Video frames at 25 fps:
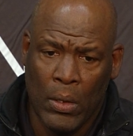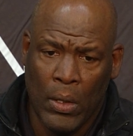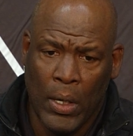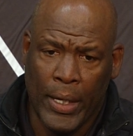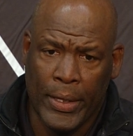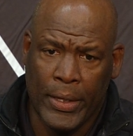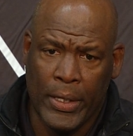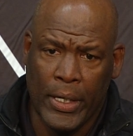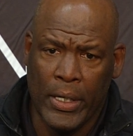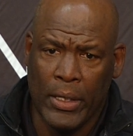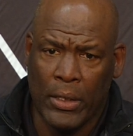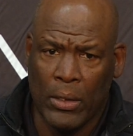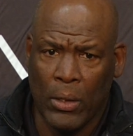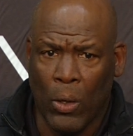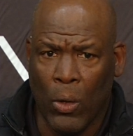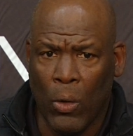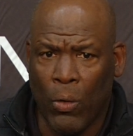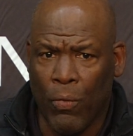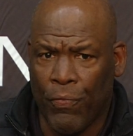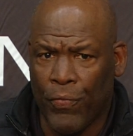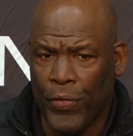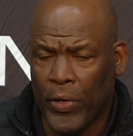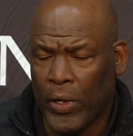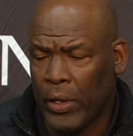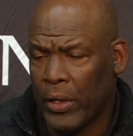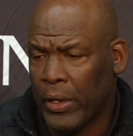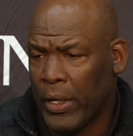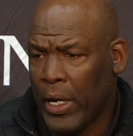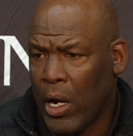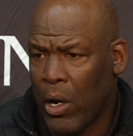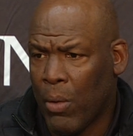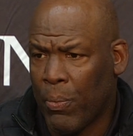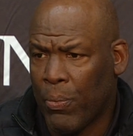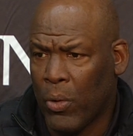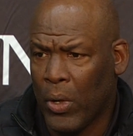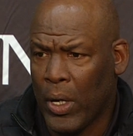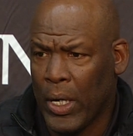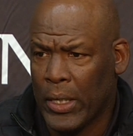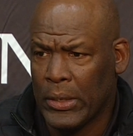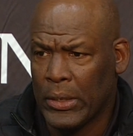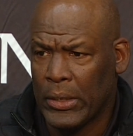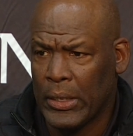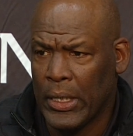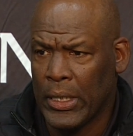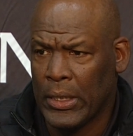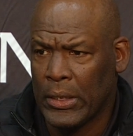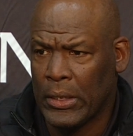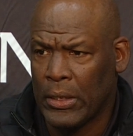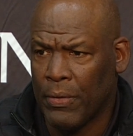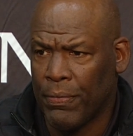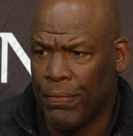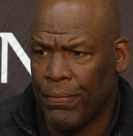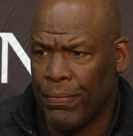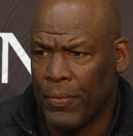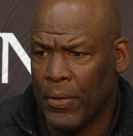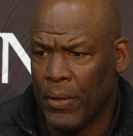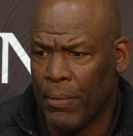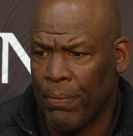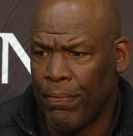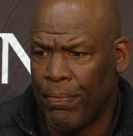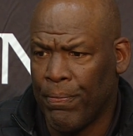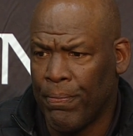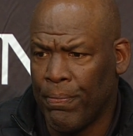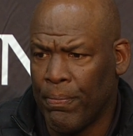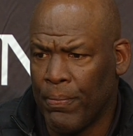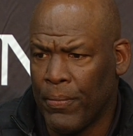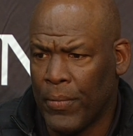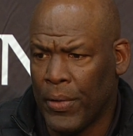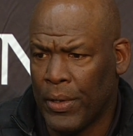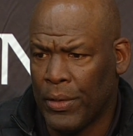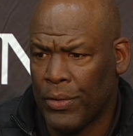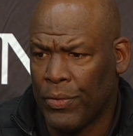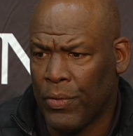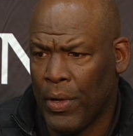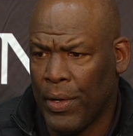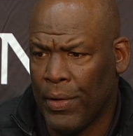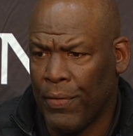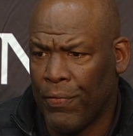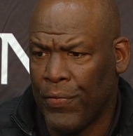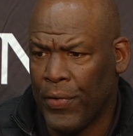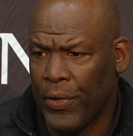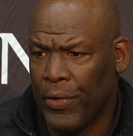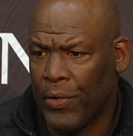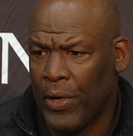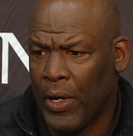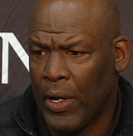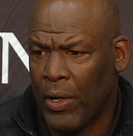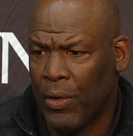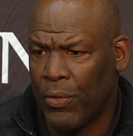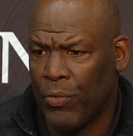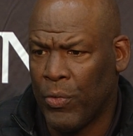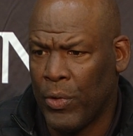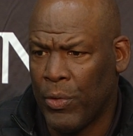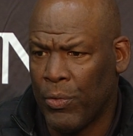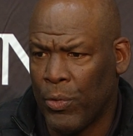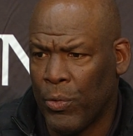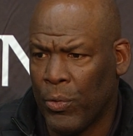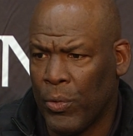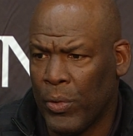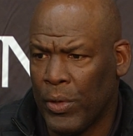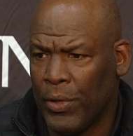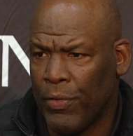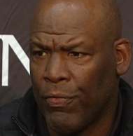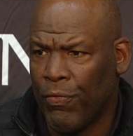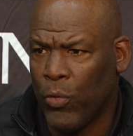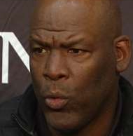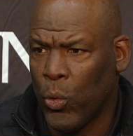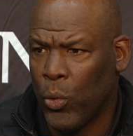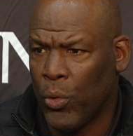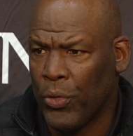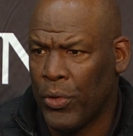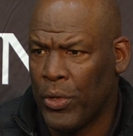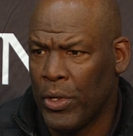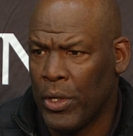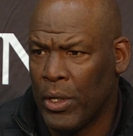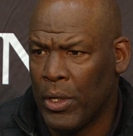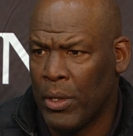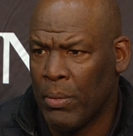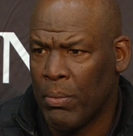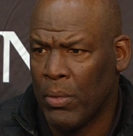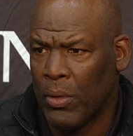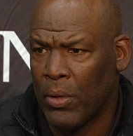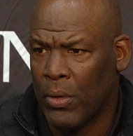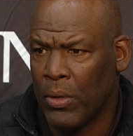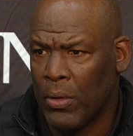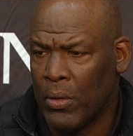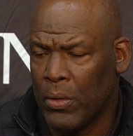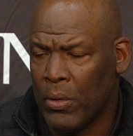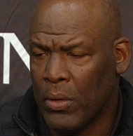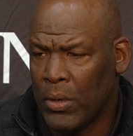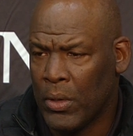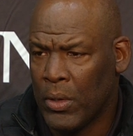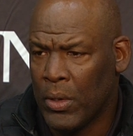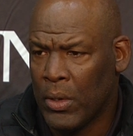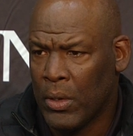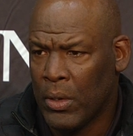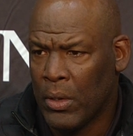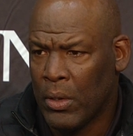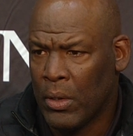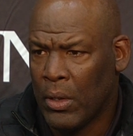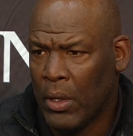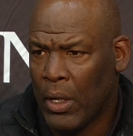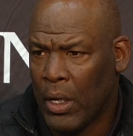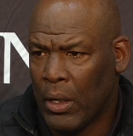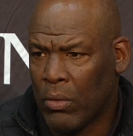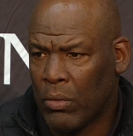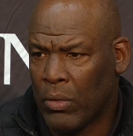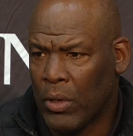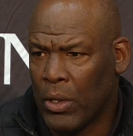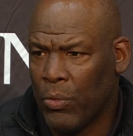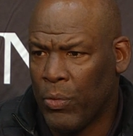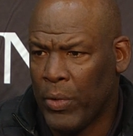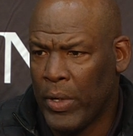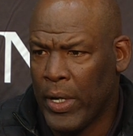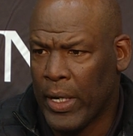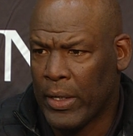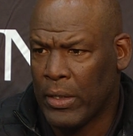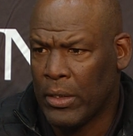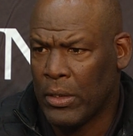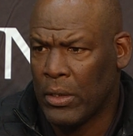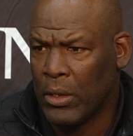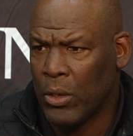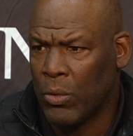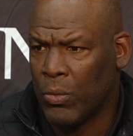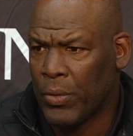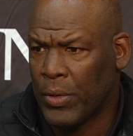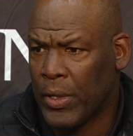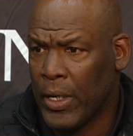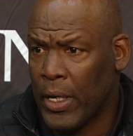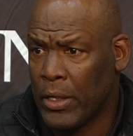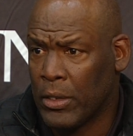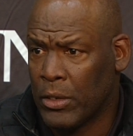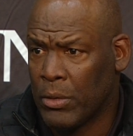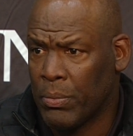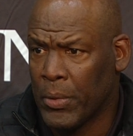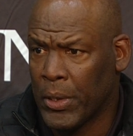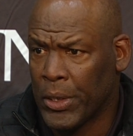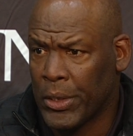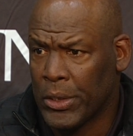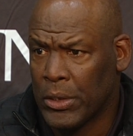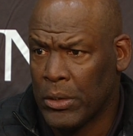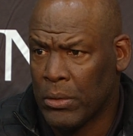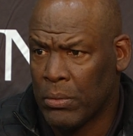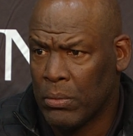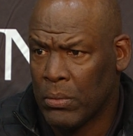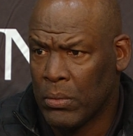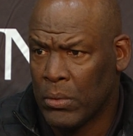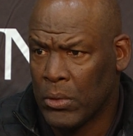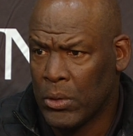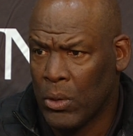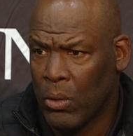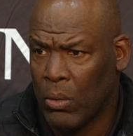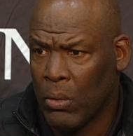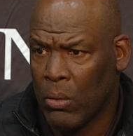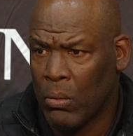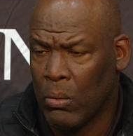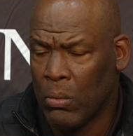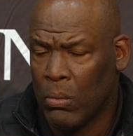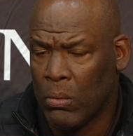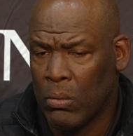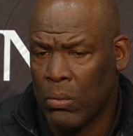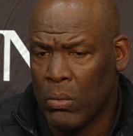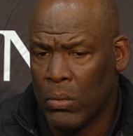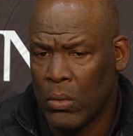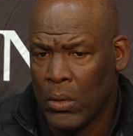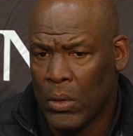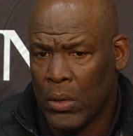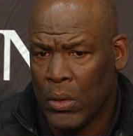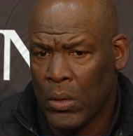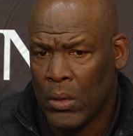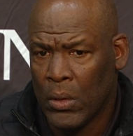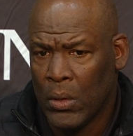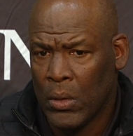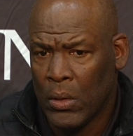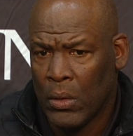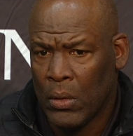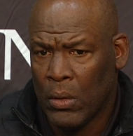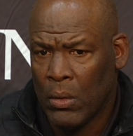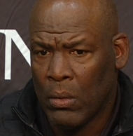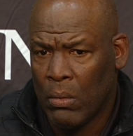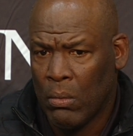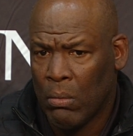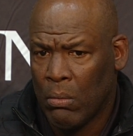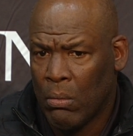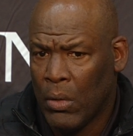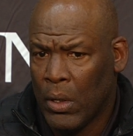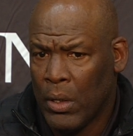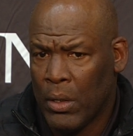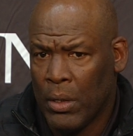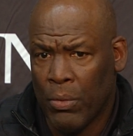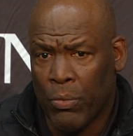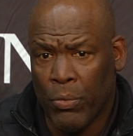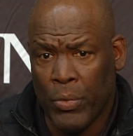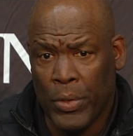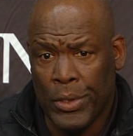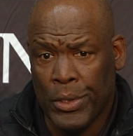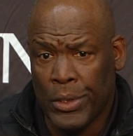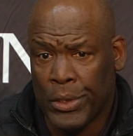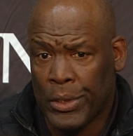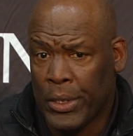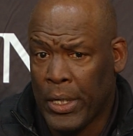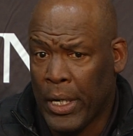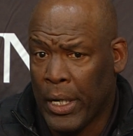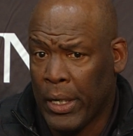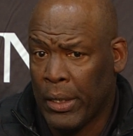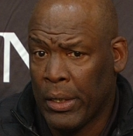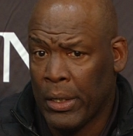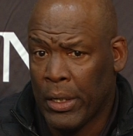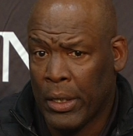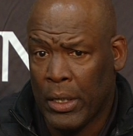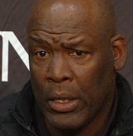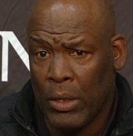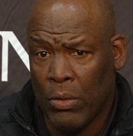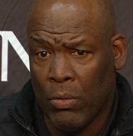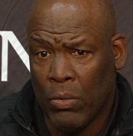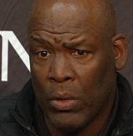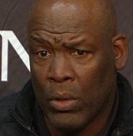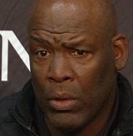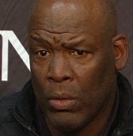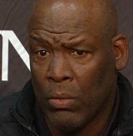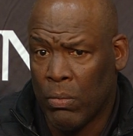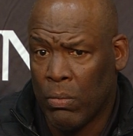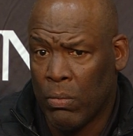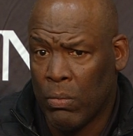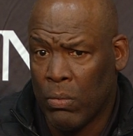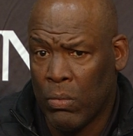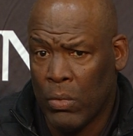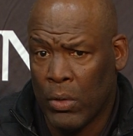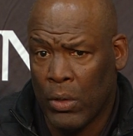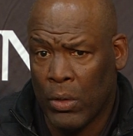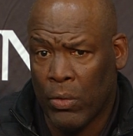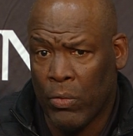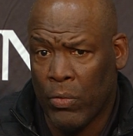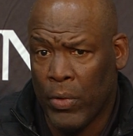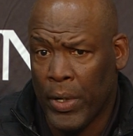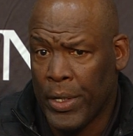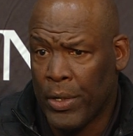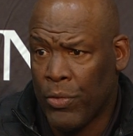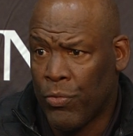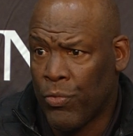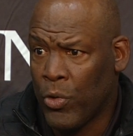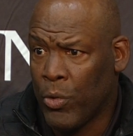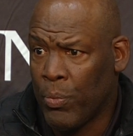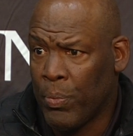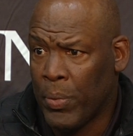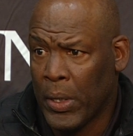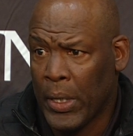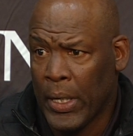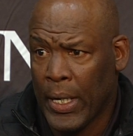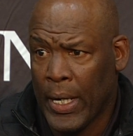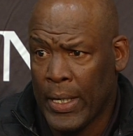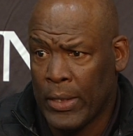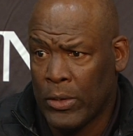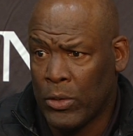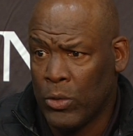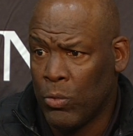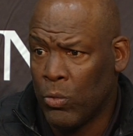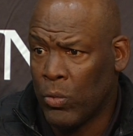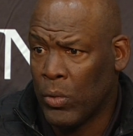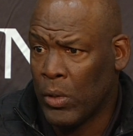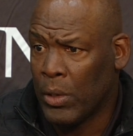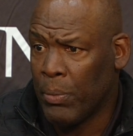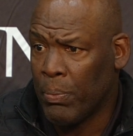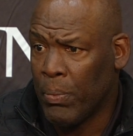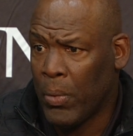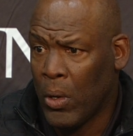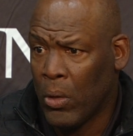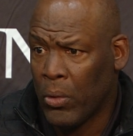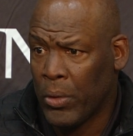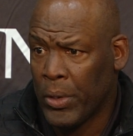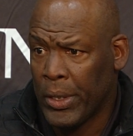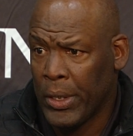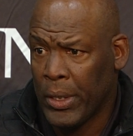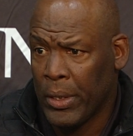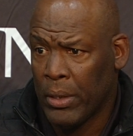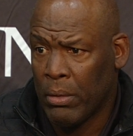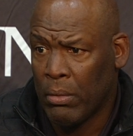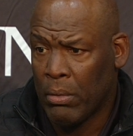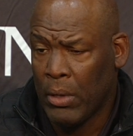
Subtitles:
I think the whole feeling out process of them trying to figure out if we were really for them, or I don't think we had to deal with that as much. So, and then we just got lucky with a great group of guys who really bought in.